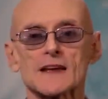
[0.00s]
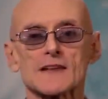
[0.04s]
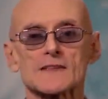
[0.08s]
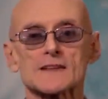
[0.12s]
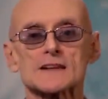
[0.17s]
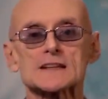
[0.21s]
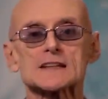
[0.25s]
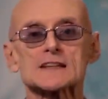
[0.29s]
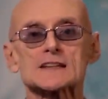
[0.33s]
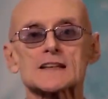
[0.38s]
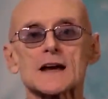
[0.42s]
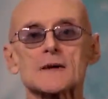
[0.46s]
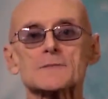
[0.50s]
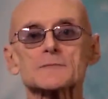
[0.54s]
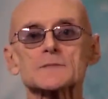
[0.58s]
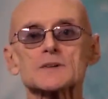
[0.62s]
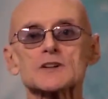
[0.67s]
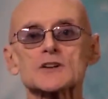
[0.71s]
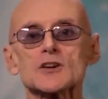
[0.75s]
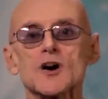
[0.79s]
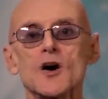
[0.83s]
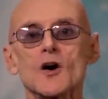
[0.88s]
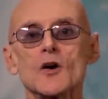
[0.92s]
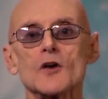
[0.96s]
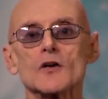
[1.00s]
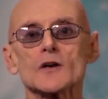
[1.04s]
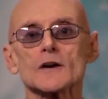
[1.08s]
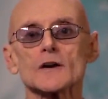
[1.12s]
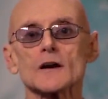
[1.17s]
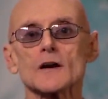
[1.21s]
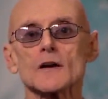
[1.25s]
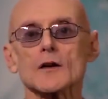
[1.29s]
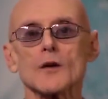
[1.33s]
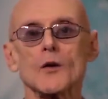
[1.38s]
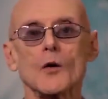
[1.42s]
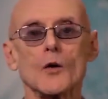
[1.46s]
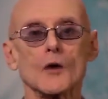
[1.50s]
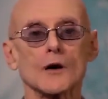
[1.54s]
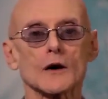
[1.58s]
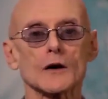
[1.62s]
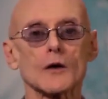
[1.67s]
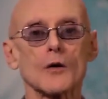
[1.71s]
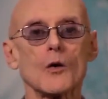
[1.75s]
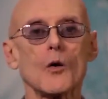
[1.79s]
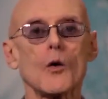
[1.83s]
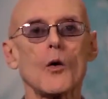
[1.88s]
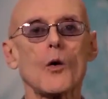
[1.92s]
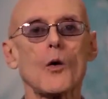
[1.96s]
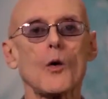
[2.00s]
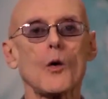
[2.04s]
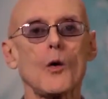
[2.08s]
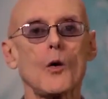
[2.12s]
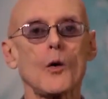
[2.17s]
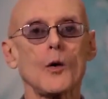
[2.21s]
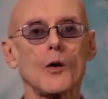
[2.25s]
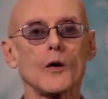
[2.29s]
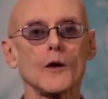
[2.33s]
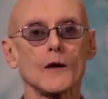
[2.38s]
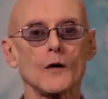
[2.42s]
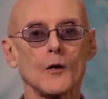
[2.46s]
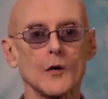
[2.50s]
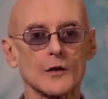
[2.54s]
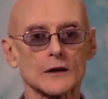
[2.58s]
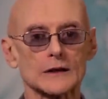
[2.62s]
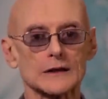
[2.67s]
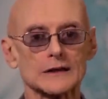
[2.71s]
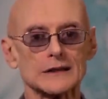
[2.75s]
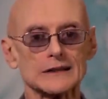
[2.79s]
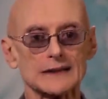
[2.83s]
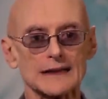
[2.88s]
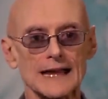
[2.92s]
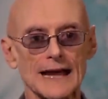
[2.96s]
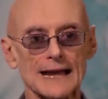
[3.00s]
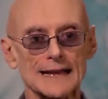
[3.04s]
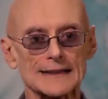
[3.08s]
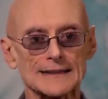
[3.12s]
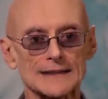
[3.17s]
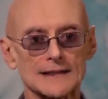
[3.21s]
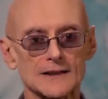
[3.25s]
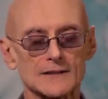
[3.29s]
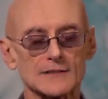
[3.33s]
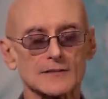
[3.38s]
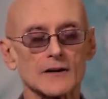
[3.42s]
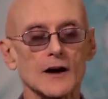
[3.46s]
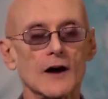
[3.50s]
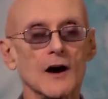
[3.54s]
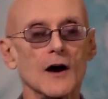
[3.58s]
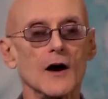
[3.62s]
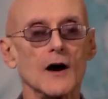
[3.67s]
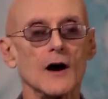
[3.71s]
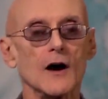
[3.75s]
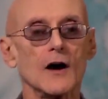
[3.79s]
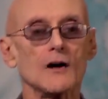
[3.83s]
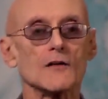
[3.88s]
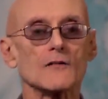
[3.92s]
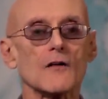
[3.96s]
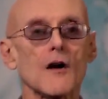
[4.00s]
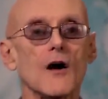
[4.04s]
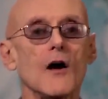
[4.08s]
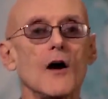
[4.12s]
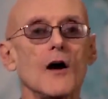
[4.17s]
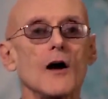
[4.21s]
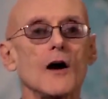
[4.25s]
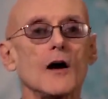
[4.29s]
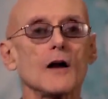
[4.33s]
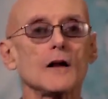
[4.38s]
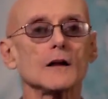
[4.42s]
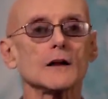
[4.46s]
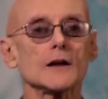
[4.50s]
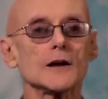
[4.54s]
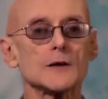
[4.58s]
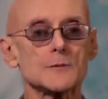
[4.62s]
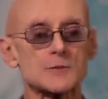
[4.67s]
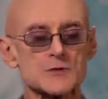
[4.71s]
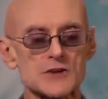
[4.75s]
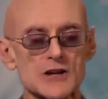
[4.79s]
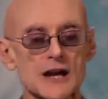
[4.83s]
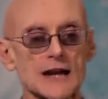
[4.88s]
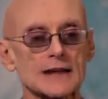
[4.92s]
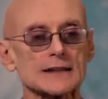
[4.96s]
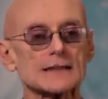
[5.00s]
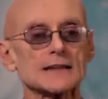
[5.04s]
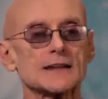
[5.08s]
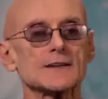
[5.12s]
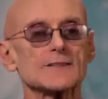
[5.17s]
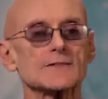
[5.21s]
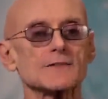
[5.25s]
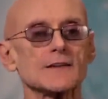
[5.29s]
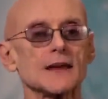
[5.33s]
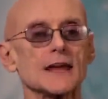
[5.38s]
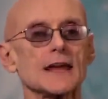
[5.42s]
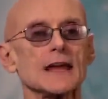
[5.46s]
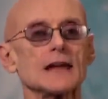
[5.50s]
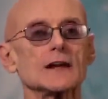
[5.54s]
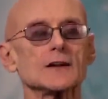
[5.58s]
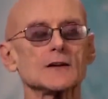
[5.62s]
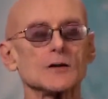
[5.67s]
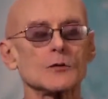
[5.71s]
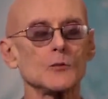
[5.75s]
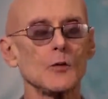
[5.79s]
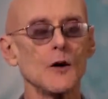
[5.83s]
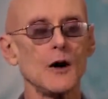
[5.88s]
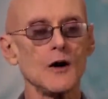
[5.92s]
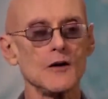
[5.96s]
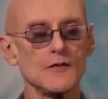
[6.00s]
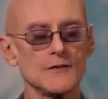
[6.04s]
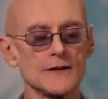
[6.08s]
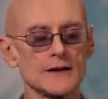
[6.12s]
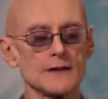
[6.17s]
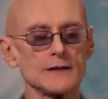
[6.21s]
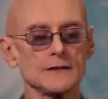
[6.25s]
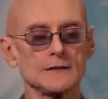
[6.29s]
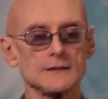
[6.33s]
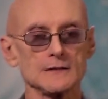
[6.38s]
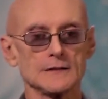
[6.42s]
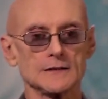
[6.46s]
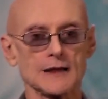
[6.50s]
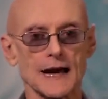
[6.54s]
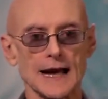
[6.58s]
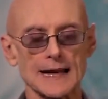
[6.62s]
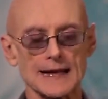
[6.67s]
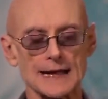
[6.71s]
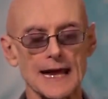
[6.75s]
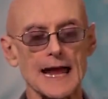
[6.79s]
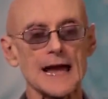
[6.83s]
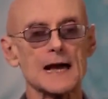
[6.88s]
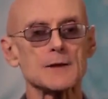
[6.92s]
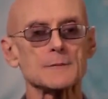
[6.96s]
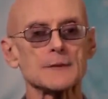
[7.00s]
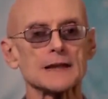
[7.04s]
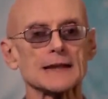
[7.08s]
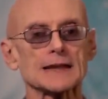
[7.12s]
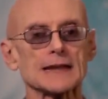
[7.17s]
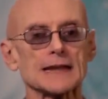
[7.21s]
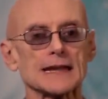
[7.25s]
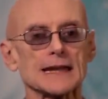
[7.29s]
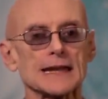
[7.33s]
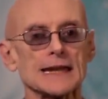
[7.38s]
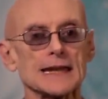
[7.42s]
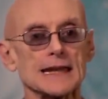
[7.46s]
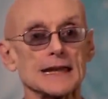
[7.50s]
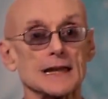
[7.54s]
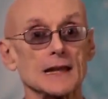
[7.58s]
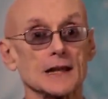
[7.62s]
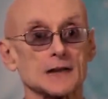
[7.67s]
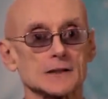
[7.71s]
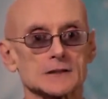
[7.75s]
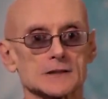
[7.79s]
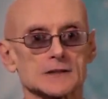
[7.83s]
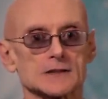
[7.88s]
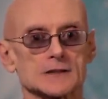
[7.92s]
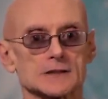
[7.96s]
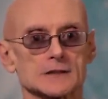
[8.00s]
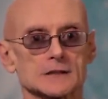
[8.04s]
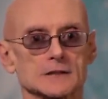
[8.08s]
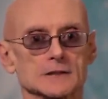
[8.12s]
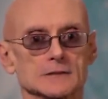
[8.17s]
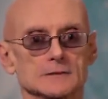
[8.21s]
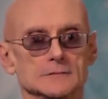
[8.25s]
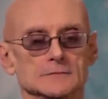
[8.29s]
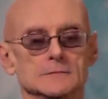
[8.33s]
the sum total or whole or collective of all objective, interwoven, dynamic its.